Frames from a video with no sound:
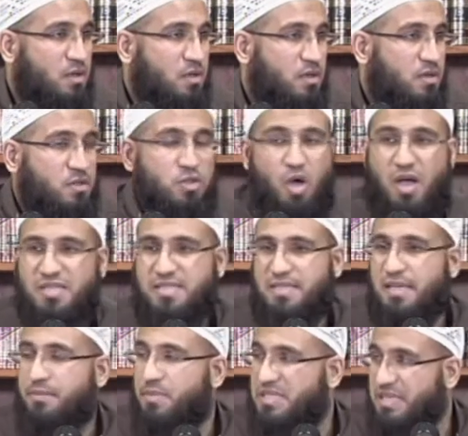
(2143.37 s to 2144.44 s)
lost
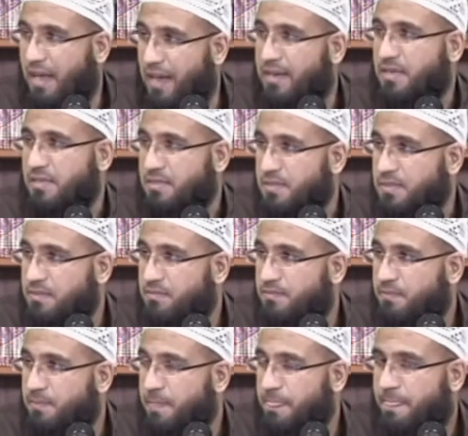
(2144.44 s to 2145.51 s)
in misguidance?
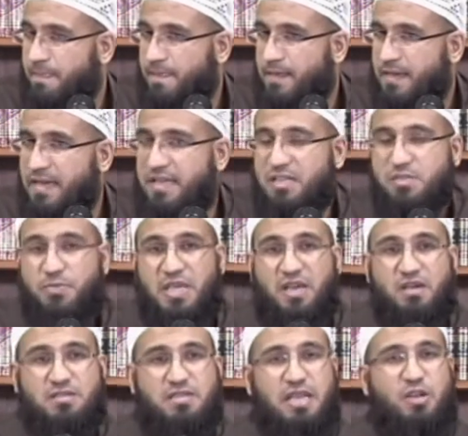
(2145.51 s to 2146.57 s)
It is
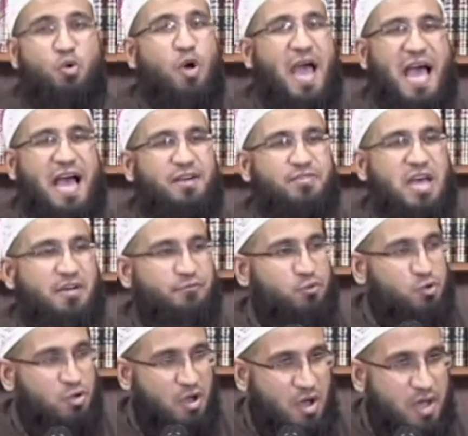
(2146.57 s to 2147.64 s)
because they don't have that
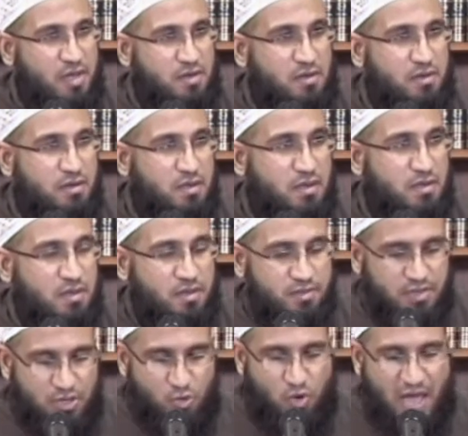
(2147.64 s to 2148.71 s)
furqan. They
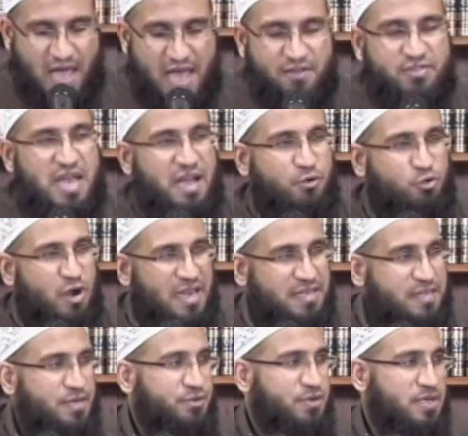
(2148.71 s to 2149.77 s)
don't have that
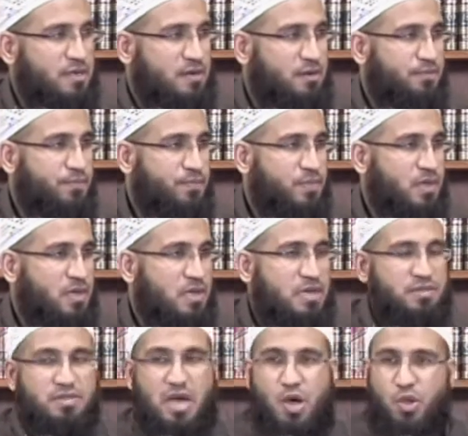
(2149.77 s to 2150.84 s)
criterion
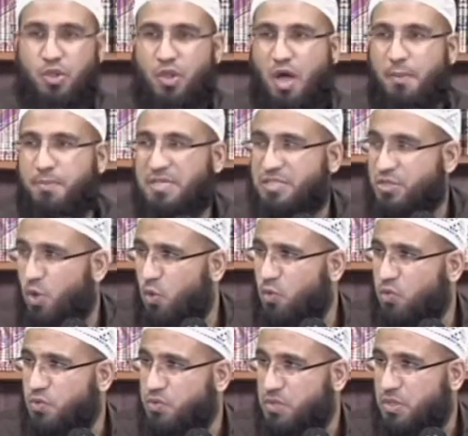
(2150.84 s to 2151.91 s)
that Allah
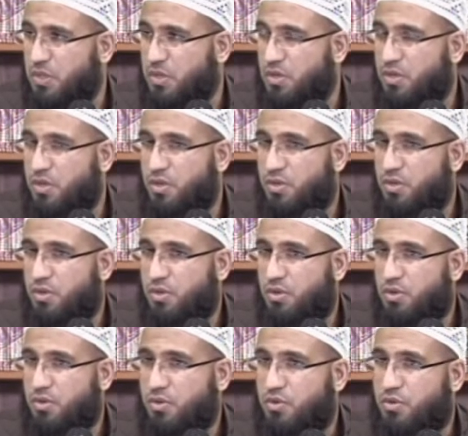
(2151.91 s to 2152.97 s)
bestows
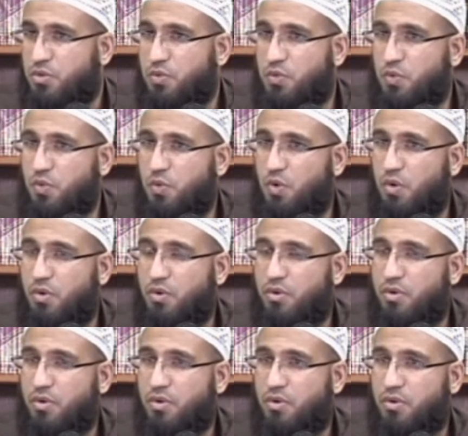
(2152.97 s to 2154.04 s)
to
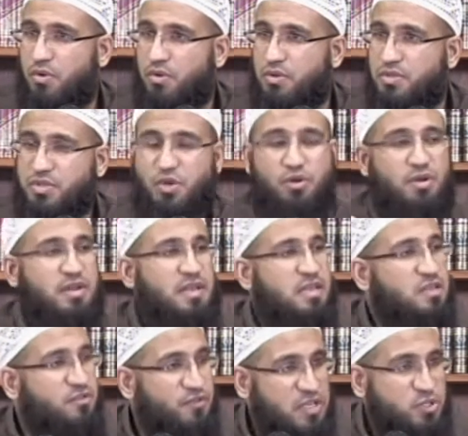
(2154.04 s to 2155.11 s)
certain
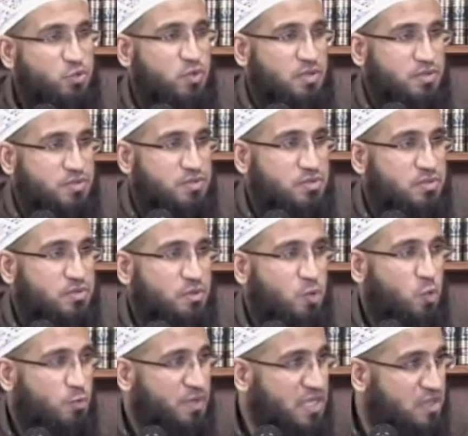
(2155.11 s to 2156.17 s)
individuals
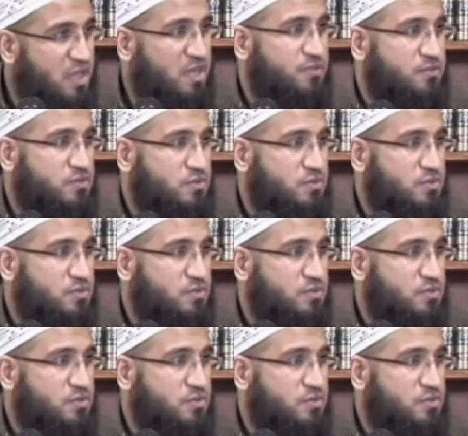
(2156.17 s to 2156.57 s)
whom He loves.